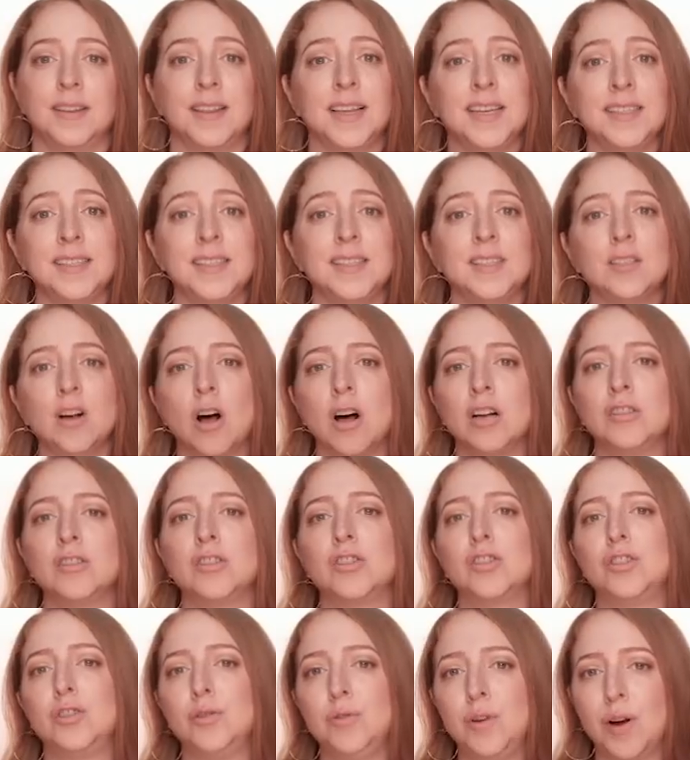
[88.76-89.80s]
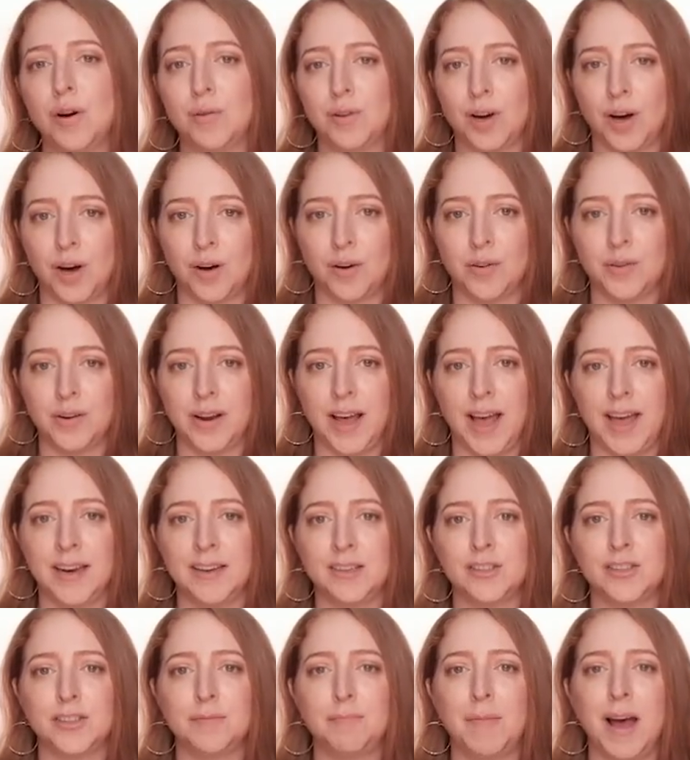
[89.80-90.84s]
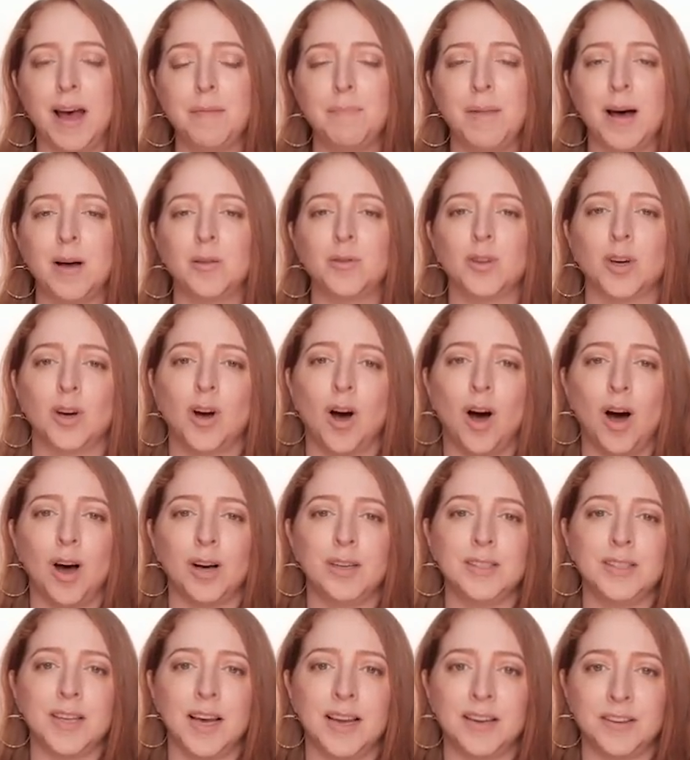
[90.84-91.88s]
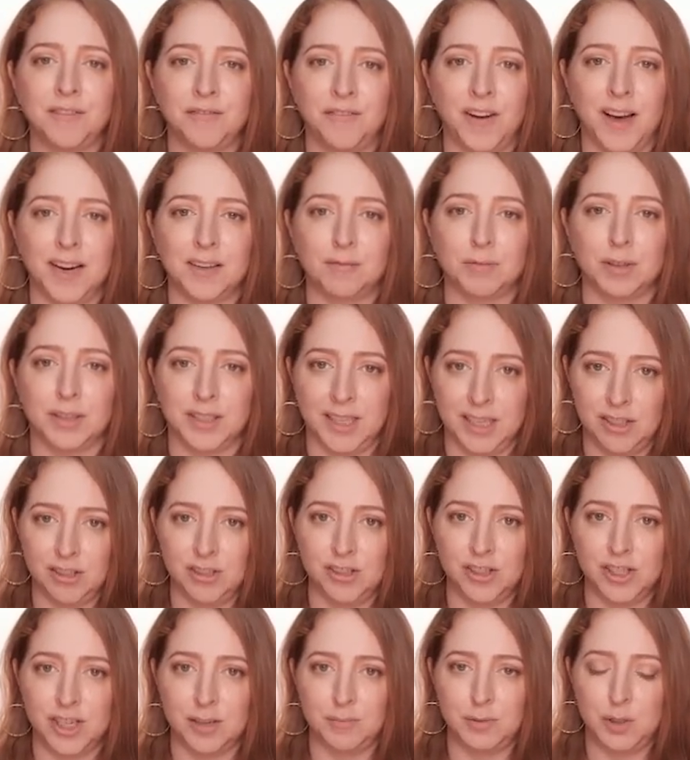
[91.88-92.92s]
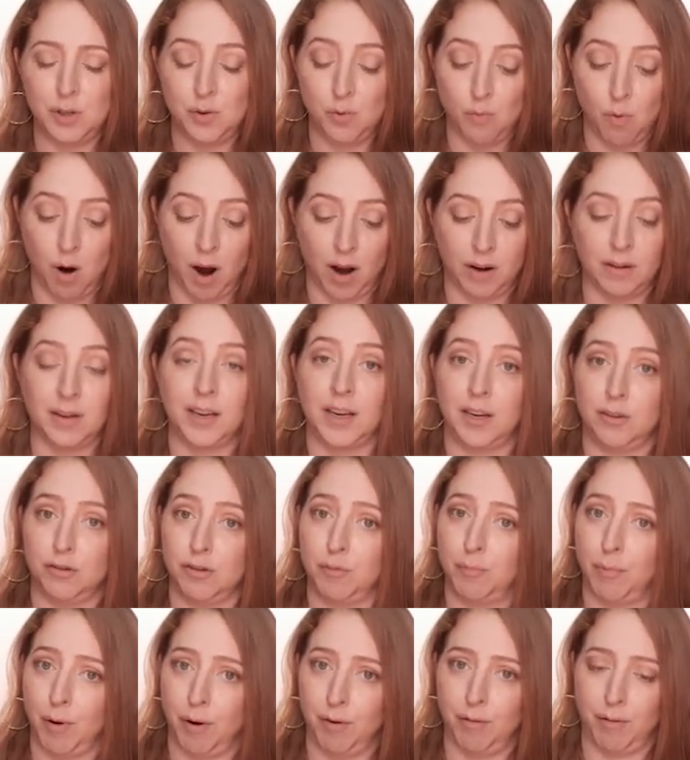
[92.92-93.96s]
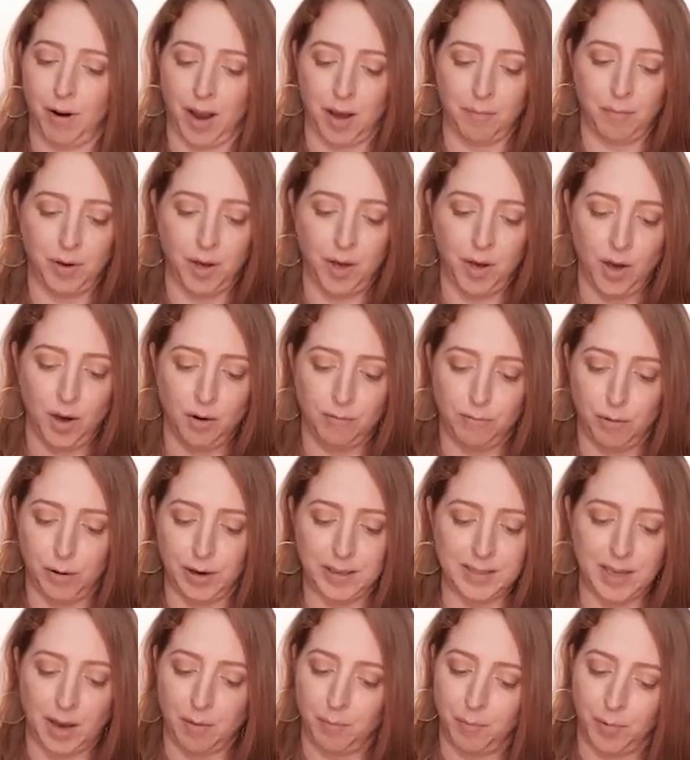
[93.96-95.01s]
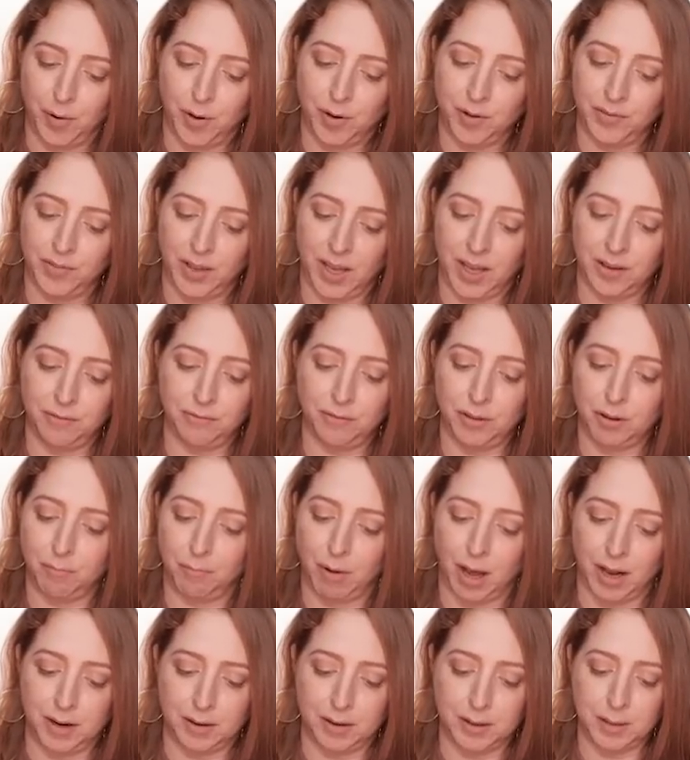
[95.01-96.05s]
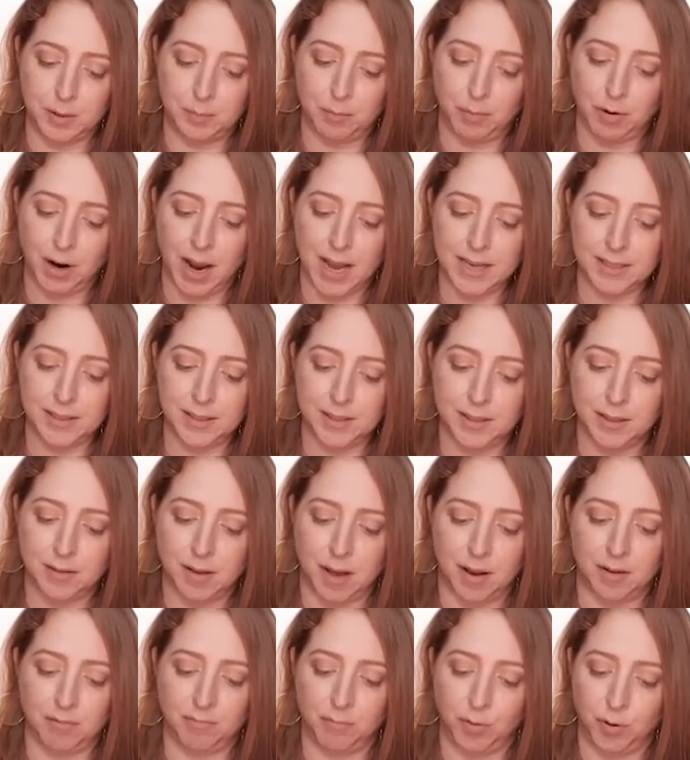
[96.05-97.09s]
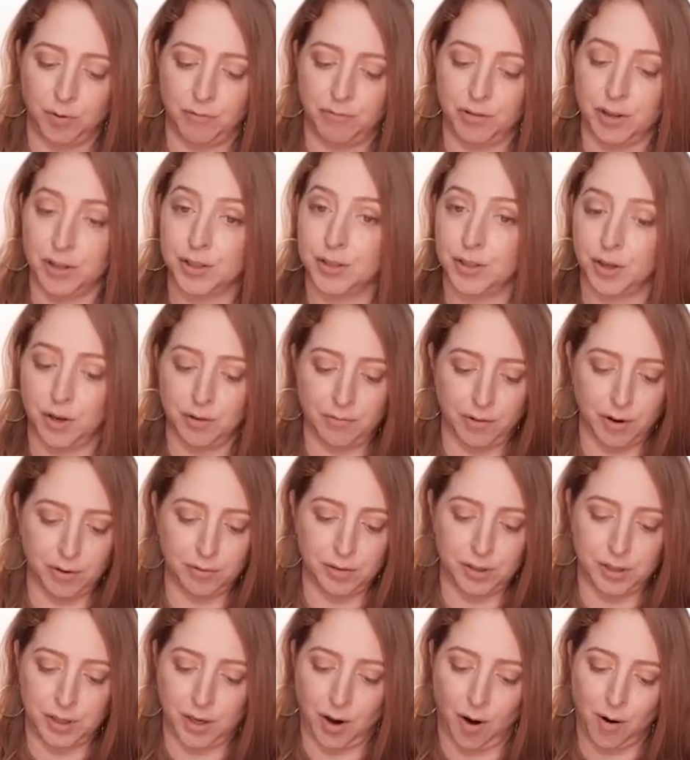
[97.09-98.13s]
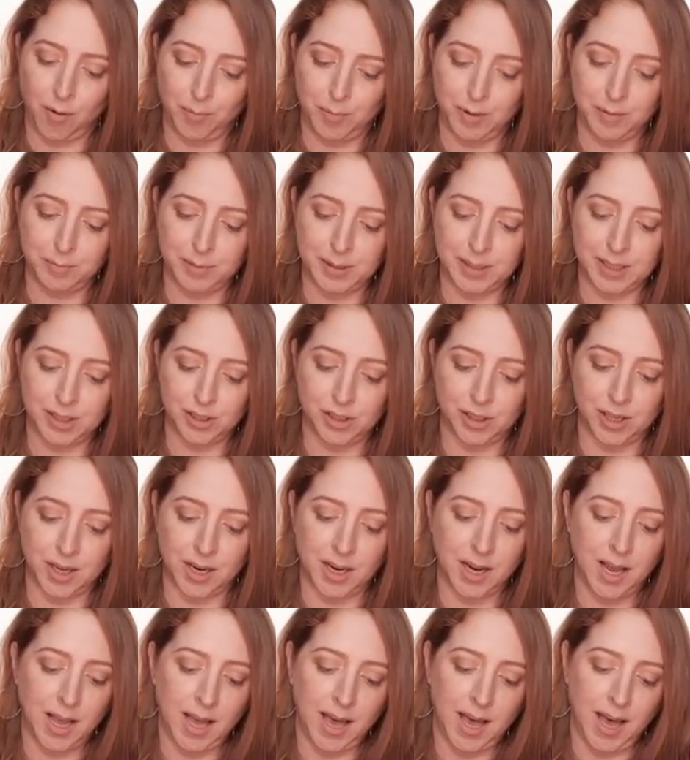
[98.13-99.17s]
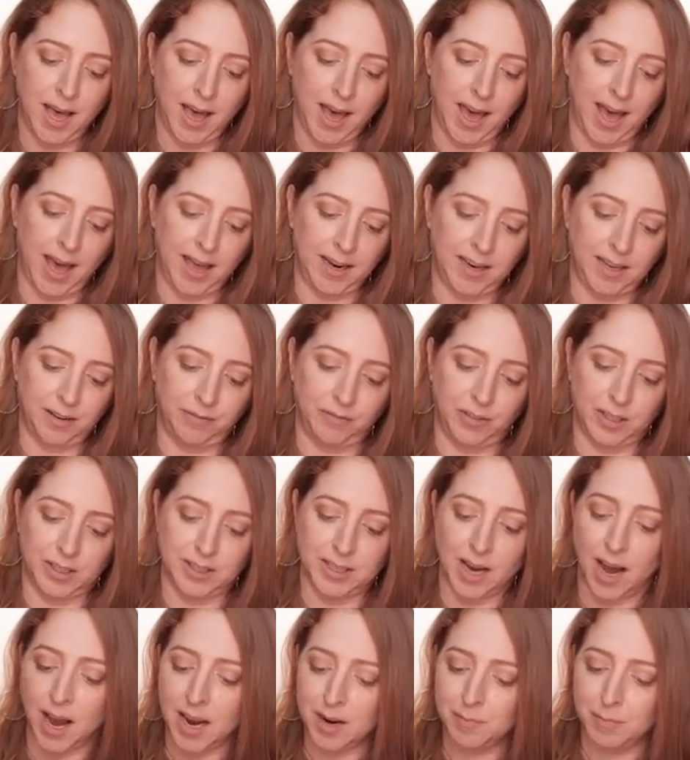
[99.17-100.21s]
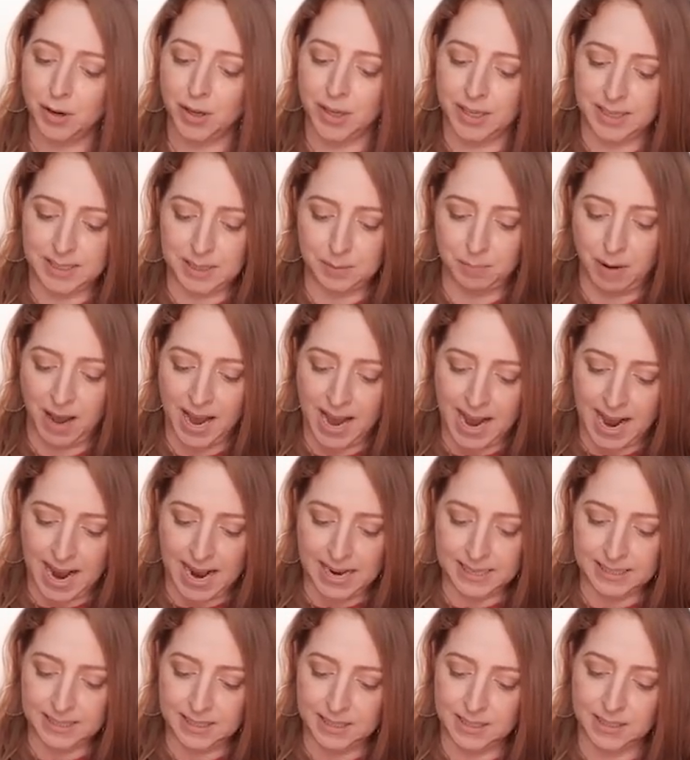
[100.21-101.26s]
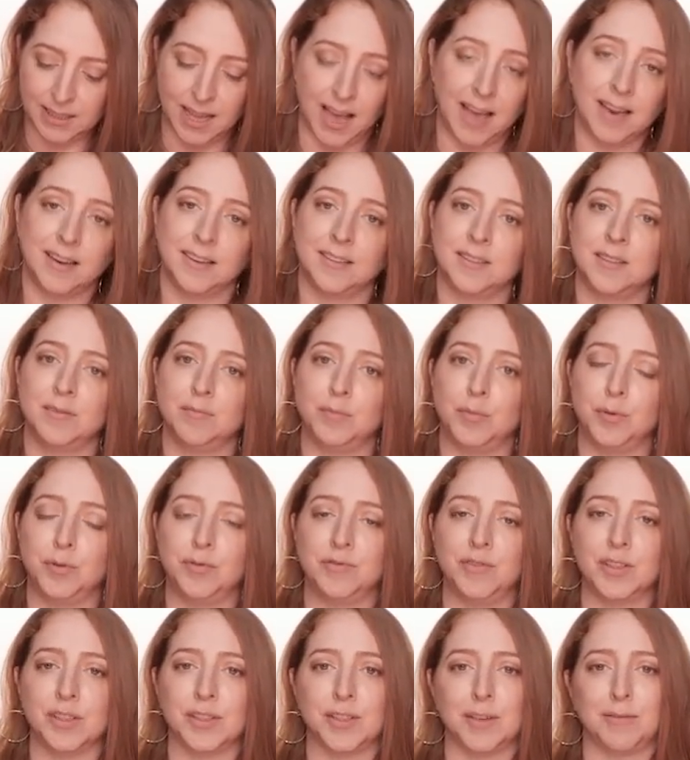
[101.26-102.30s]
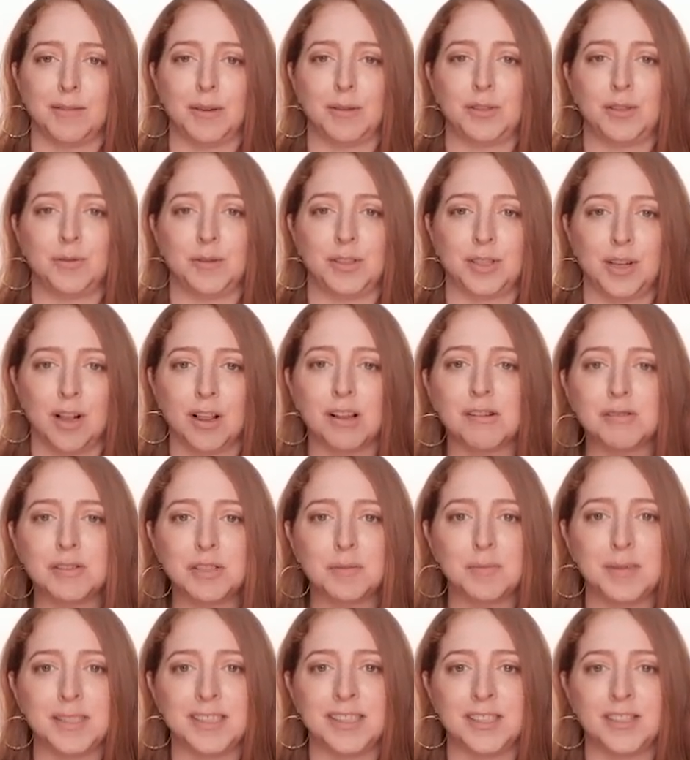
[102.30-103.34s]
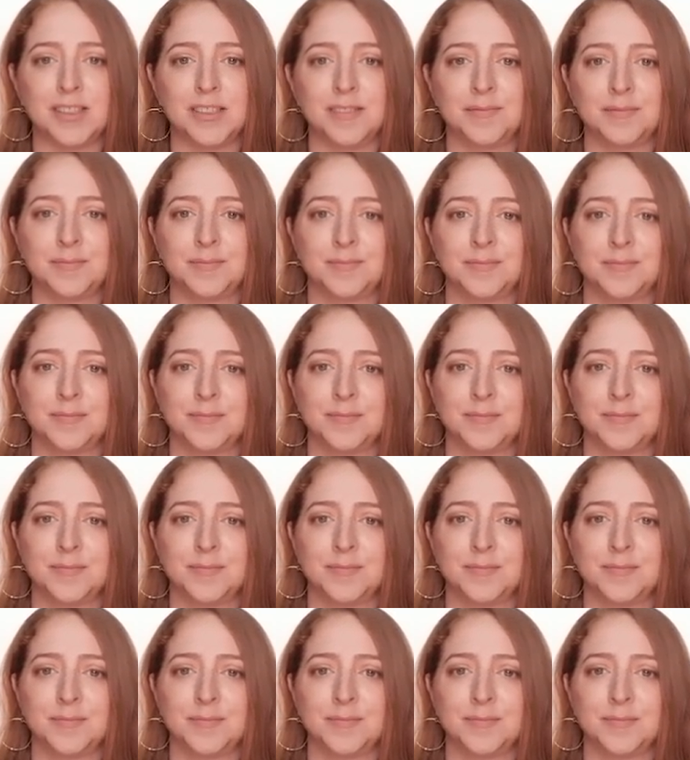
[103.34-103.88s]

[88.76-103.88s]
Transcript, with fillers: This is called pseudocode, and it should map out the cause and effect relationships you want in your program. For example, if the button is pressed, then move the servo to the open position, and if the timer is passed, then move the servo to its closed position.